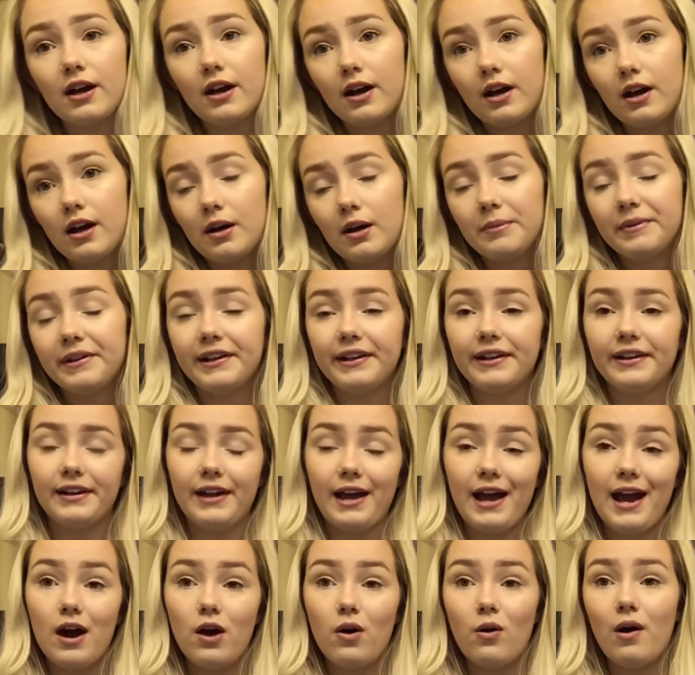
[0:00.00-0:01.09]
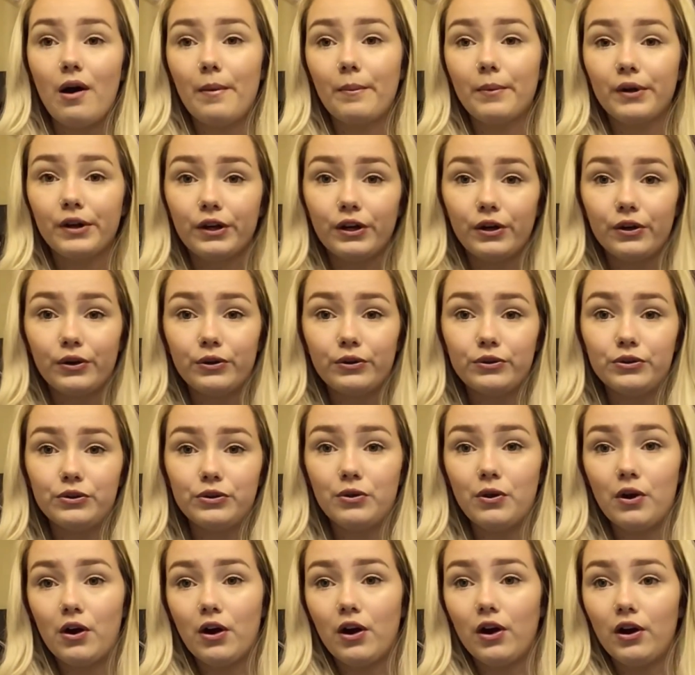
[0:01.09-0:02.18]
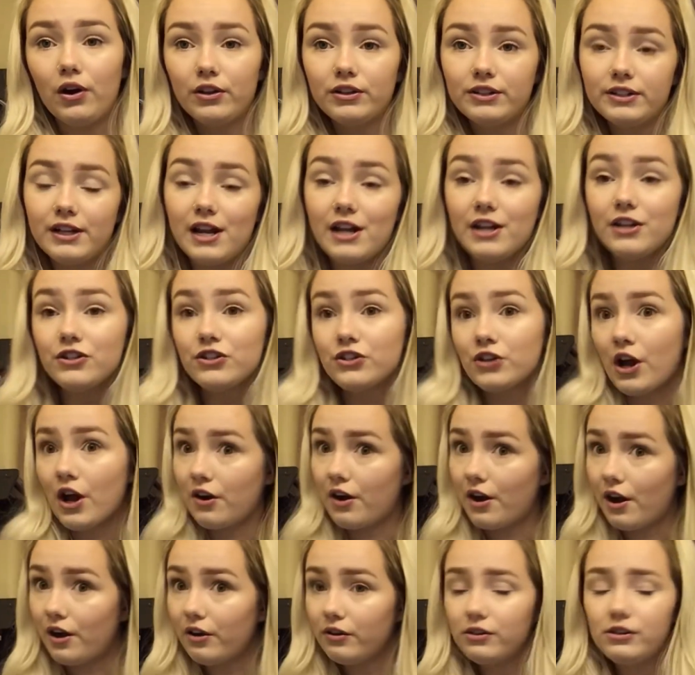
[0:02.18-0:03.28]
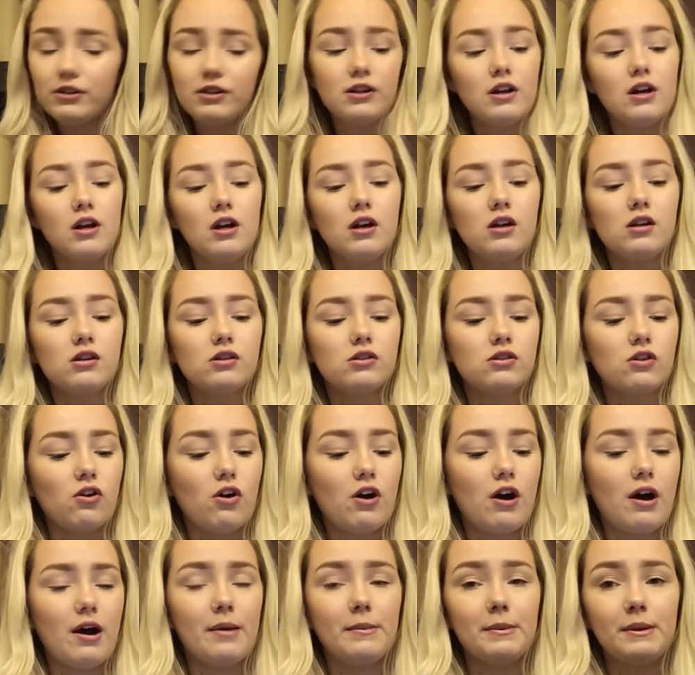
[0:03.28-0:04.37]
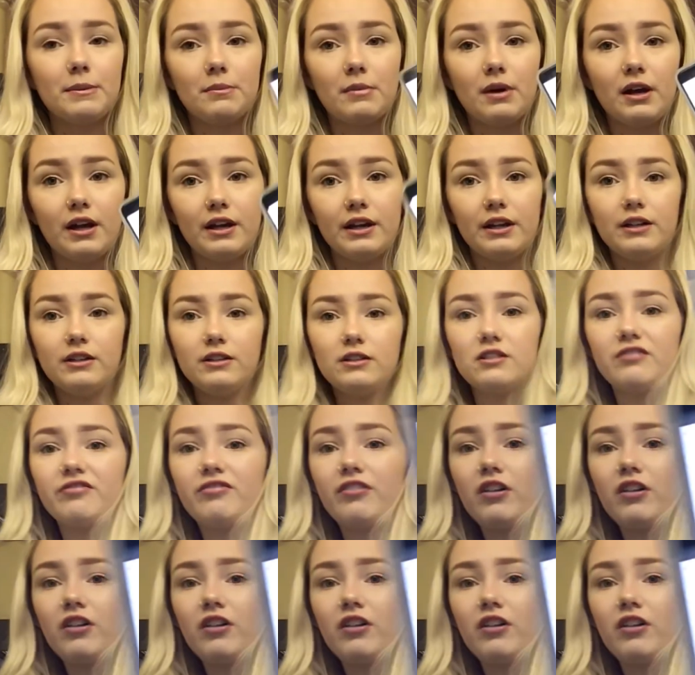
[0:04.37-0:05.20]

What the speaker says: now I'm gonna go do today's shout out. So I'm in my Insta